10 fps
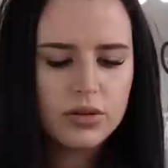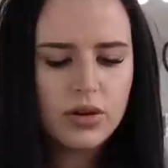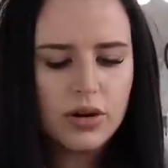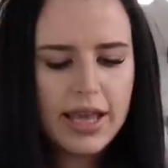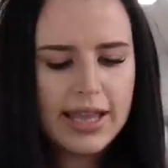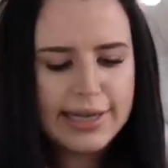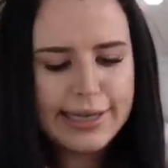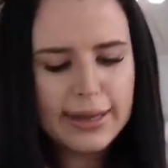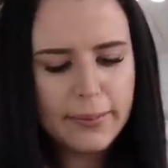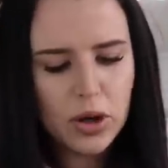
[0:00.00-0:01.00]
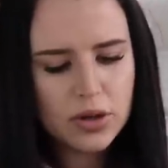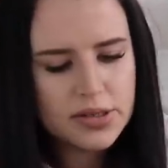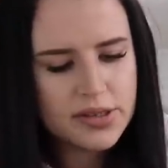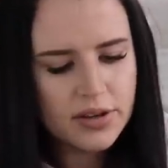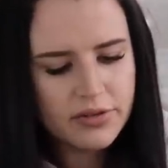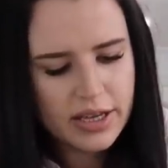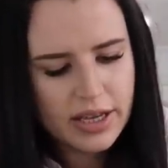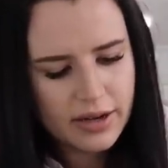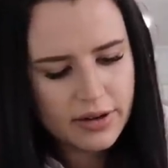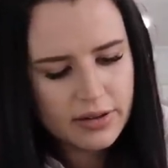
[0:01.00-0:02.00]
Got a little box over
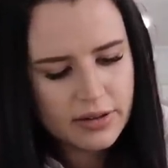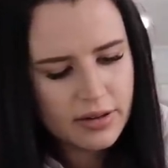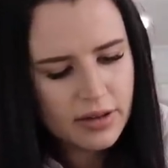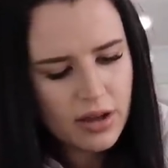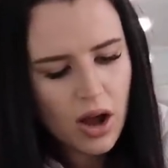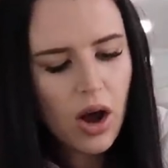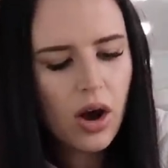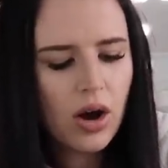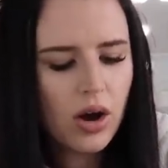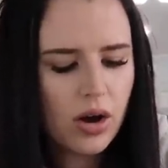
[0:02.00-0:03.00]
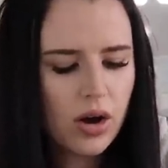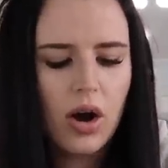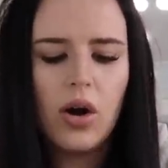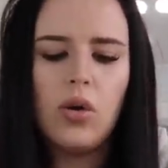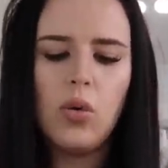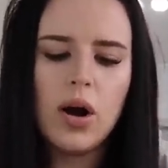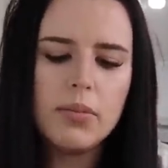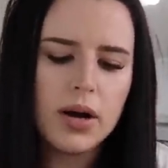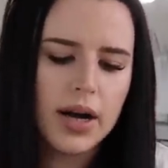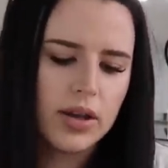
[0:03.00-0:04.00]
here. Oh
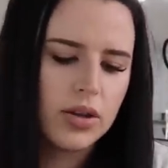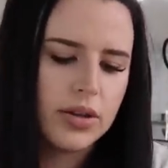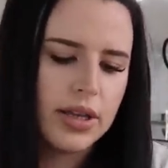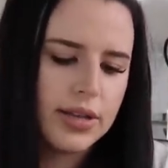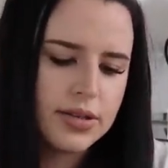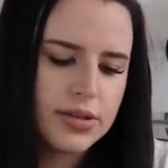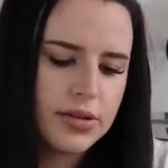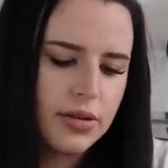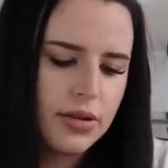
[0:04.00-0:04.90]
my goodness.